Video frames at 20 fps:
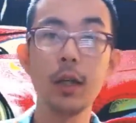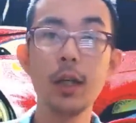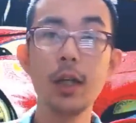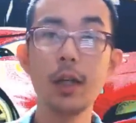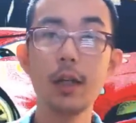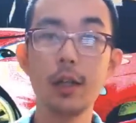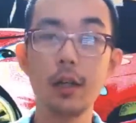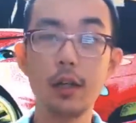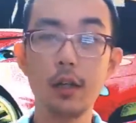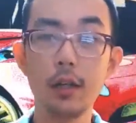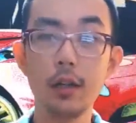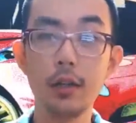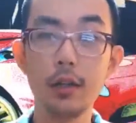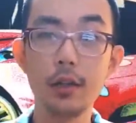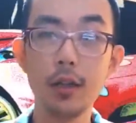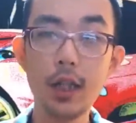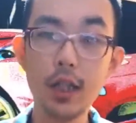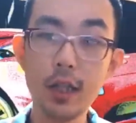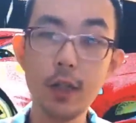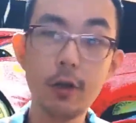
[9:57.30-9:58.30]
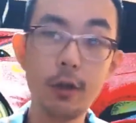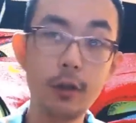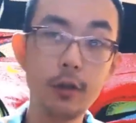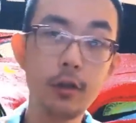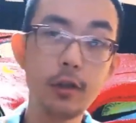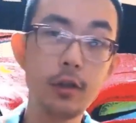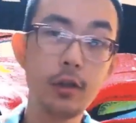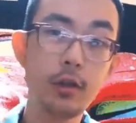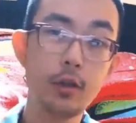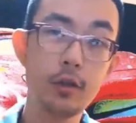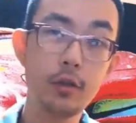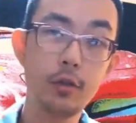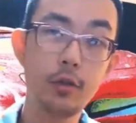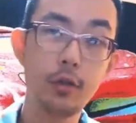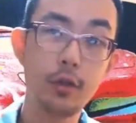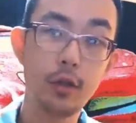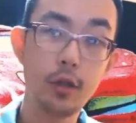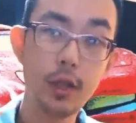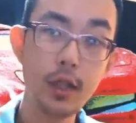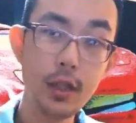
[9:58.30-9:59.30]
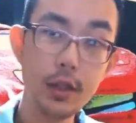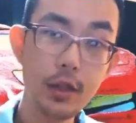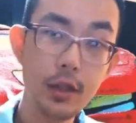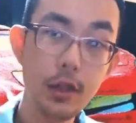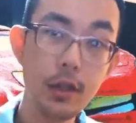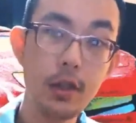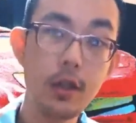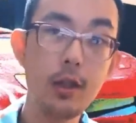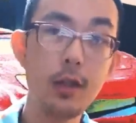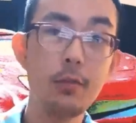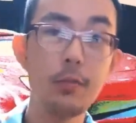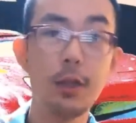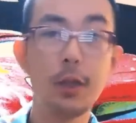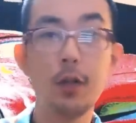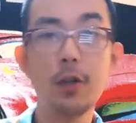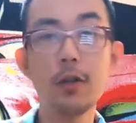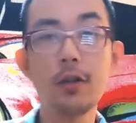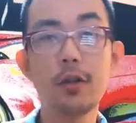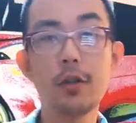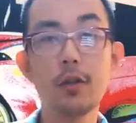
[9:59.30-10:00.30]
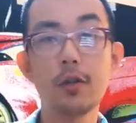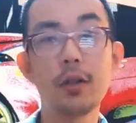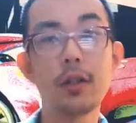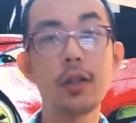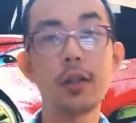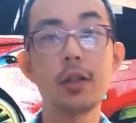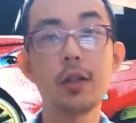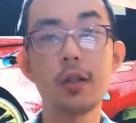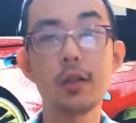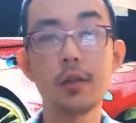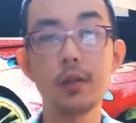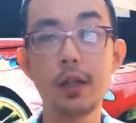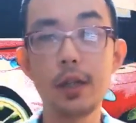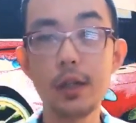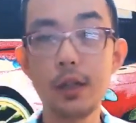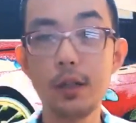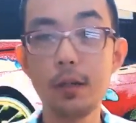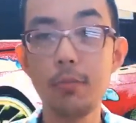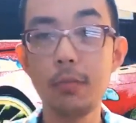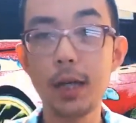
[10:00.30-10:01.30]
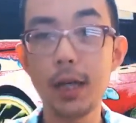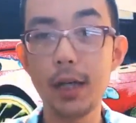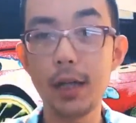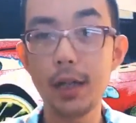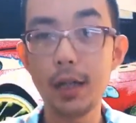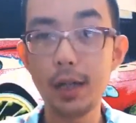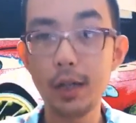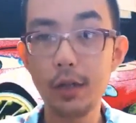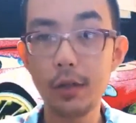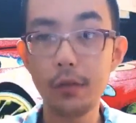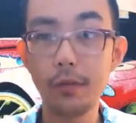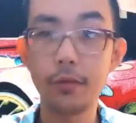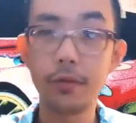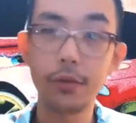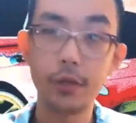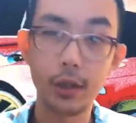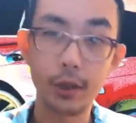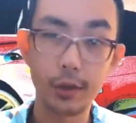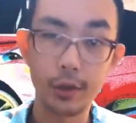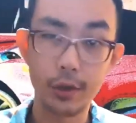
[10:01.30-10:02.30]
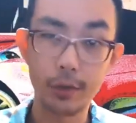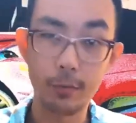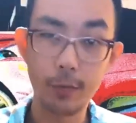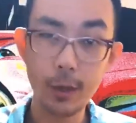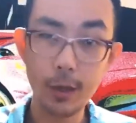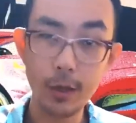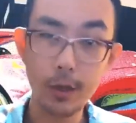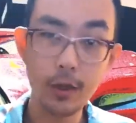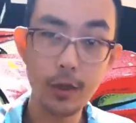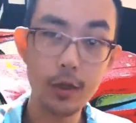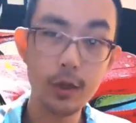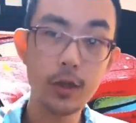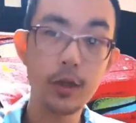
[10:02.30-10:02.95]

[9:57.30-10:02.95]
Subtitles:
And this content is all authentic because it is created by native English speakers,